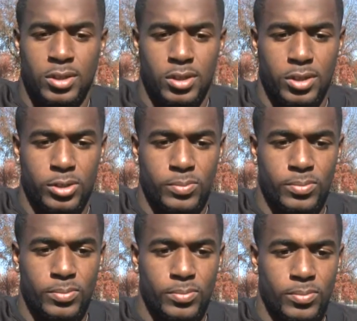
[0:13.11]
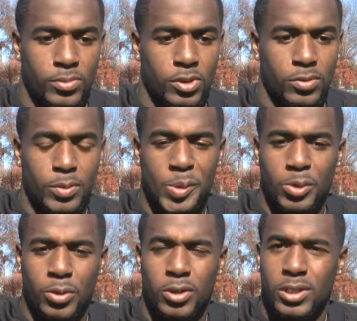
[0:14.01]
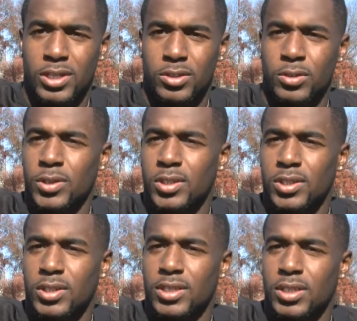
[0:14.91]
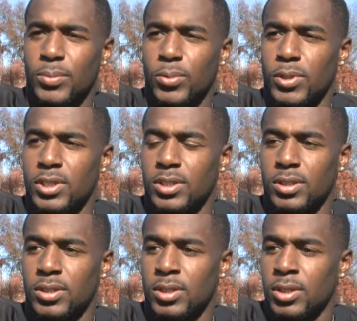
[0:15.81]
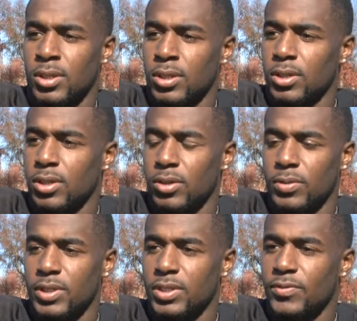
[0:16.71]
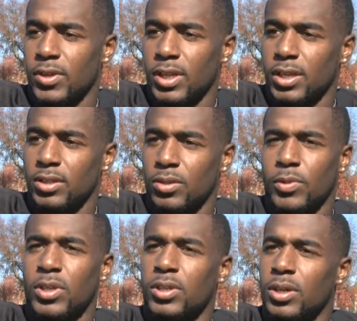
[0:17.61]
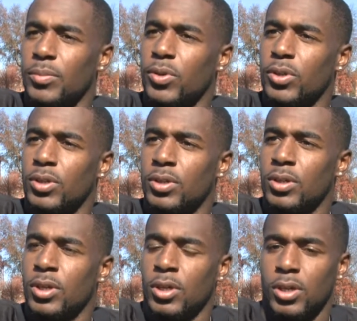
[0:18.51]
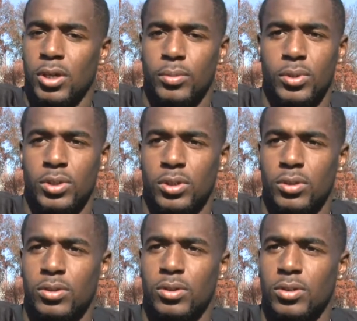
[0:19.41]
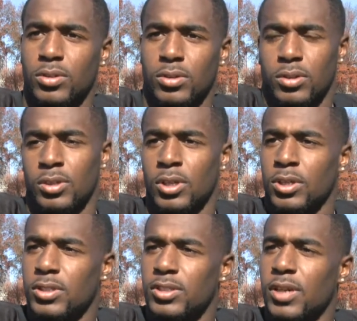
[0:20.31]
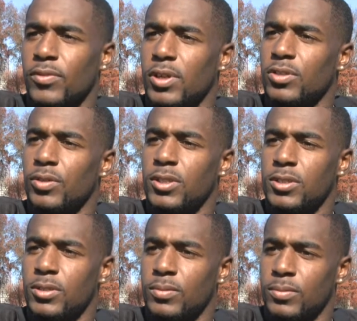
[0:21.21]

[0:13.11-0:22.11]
You know, we've been growing as a unit these last couple weeks, and, you know, we just felt like, you know, we could have done more. But, you know, kudos to Stanford. That's a great team.